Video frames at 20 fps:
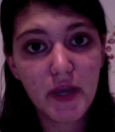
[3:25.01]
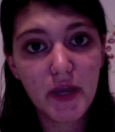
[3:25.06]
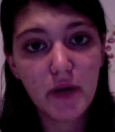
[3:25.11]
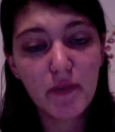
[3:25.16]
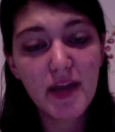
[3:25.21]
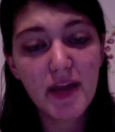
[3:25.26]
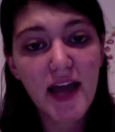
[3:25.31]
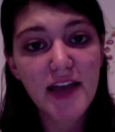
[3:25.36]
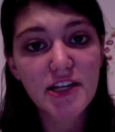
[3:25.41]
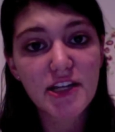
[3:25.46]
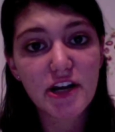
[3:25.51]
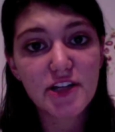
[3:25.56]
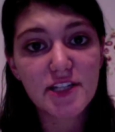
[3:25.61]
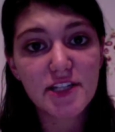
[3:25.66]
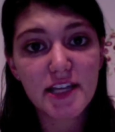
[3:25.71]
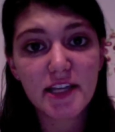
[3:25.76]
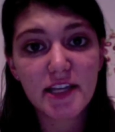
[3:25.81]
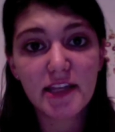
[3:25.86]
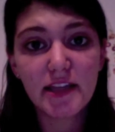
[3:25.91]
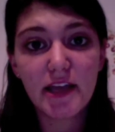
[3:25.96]
We had to
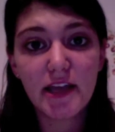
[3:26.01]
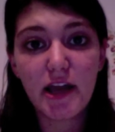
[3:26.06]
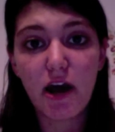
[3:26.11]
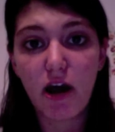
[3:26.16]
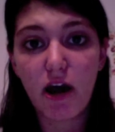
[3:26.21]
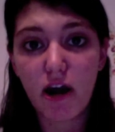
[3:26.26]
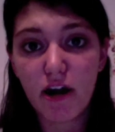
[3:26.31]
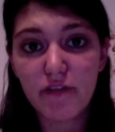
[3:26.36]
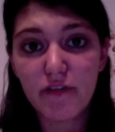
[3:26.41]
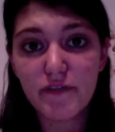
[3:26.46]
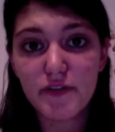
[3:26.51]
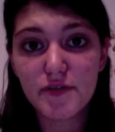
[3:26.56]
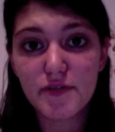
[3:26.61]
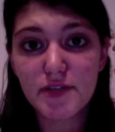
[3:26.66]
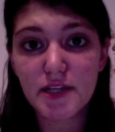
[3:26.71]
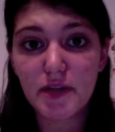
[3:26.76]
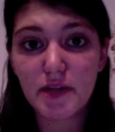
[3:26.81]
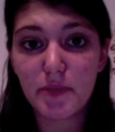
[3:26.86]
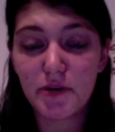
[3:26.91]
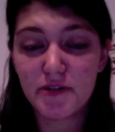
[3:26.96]
articulate our views
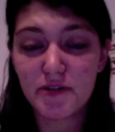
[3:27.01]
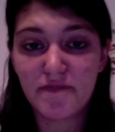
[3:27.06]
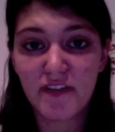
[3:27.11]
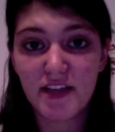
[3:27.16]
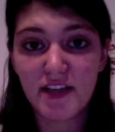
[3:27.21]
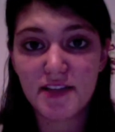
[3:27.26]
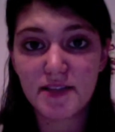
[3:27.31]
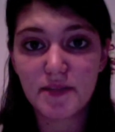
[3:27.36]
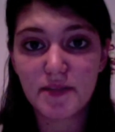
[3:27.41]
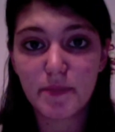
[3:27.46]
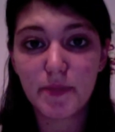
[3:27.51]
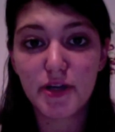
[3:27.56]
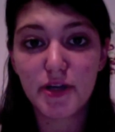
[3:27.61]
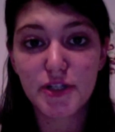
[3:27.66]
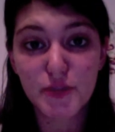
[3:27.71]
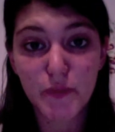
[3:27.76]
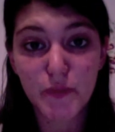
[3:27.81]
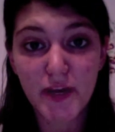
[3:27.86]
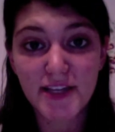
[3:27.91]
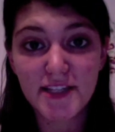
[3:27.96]
in a
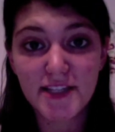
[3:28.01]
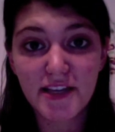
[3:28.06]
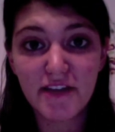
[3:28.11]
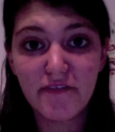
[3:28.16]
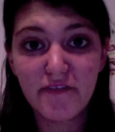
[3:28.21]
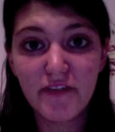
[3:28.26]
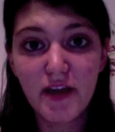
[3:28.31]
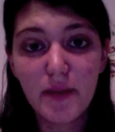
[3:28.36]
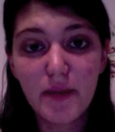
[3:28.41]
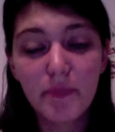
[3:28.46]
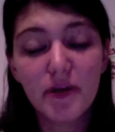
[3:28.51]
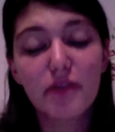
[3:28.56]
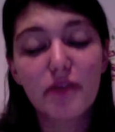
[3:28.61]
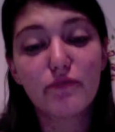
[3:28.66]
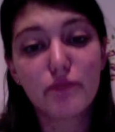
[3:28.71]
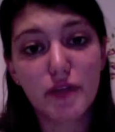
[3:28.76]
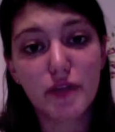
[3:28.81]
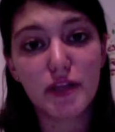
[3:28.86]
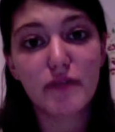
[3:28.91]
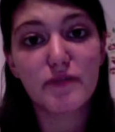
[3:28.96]
persuasive but a
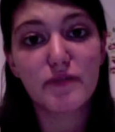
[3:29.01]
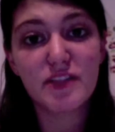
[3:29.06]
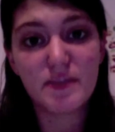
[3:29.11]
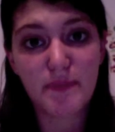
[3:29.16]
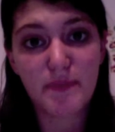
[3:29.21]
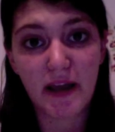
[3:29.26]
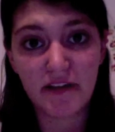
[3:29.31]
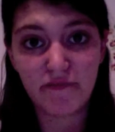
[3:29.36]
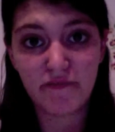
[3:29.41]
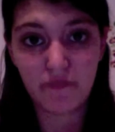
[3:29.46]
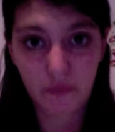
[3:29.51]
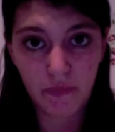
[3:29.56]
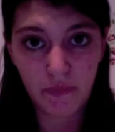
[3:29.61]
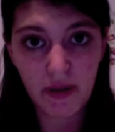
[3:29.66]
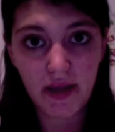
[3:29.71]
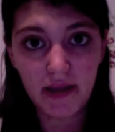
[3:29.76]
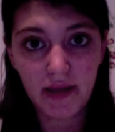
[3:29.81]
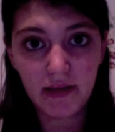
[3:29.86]
really respectful way.